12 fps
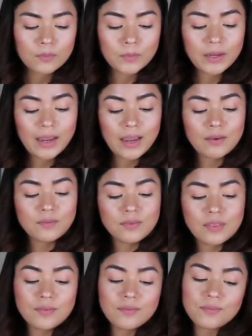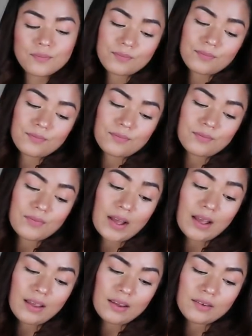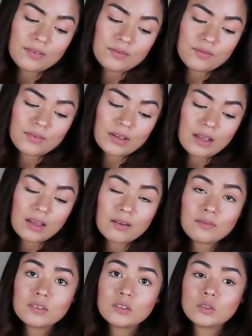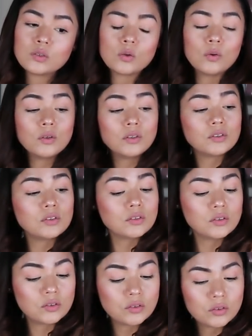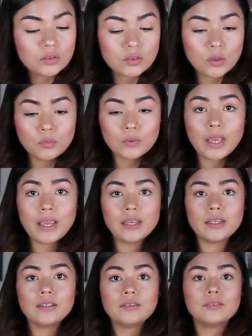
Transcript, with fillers: We have the Five of Swords. Okay.